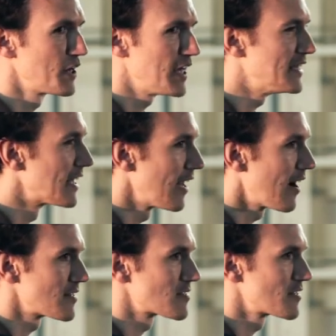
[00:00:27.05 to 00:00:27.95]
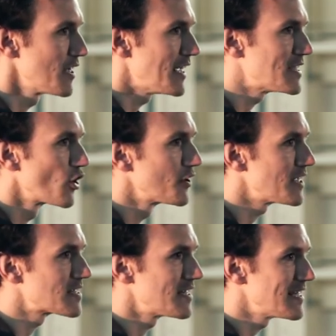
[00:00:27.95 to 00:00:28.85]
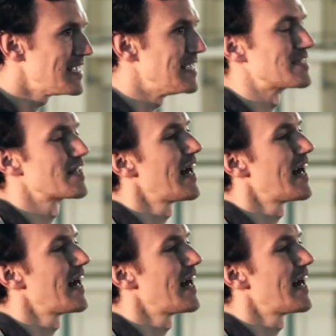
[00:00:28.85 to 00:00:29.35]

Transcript: In the last, he's on his knees,